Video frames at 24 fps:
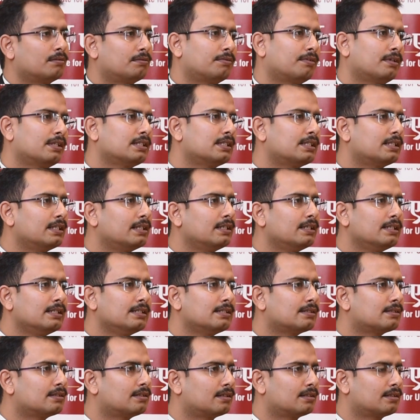first thing
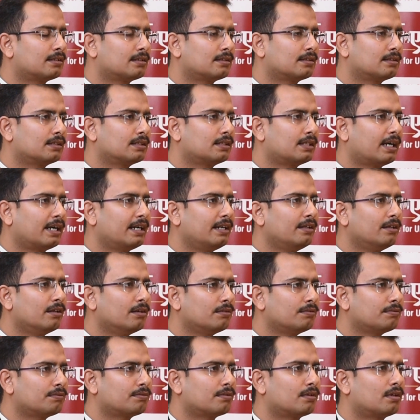is the kind
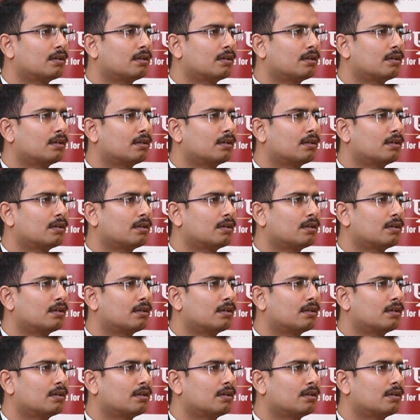of